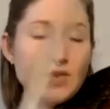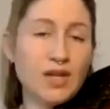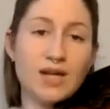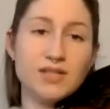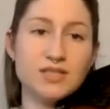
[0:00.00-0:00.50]

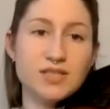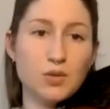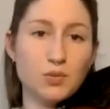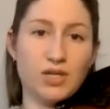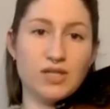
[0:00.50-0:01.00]
As I
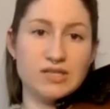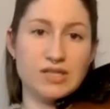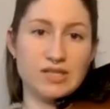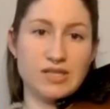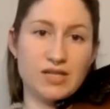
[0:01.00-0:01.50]
said, we're in
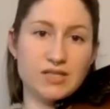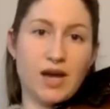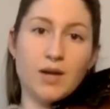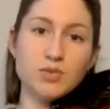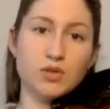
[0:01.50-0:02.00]
6-8
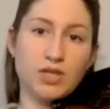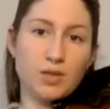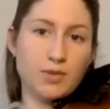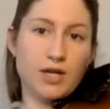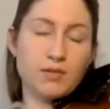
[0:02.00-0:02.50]
time, so
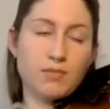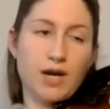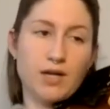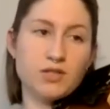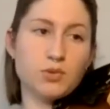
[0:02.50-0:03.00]
keep that in
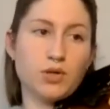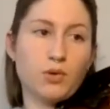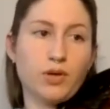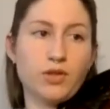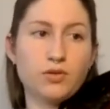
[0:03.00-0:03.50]
mind as we're
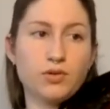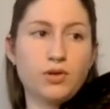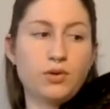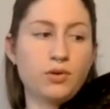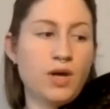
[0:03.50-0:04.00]
going
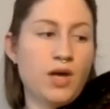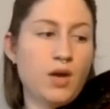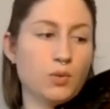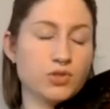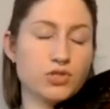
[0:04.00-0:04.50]
through.
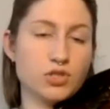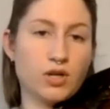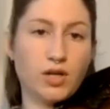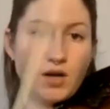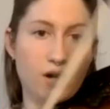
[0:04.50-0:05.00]
We're
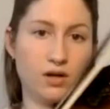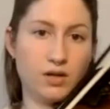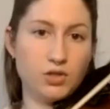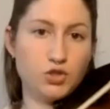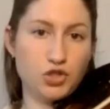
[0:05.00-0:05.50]
starting on
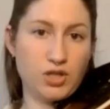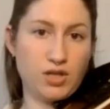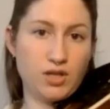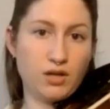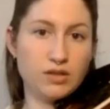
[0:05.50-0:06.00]
a
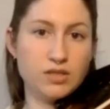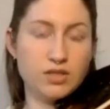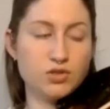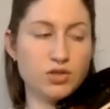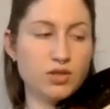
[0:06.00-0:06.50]
G on the D
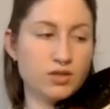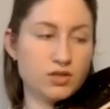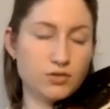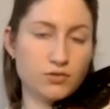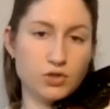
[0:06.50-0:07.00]
string, that's
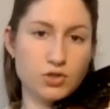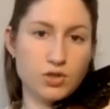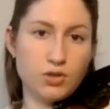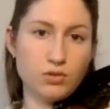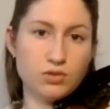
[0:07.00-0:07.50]
our first
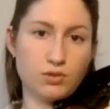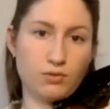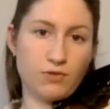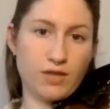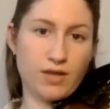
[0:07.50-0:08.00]
note, so
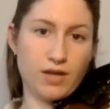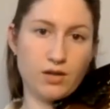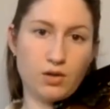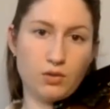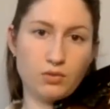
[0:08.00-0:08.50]
find that note,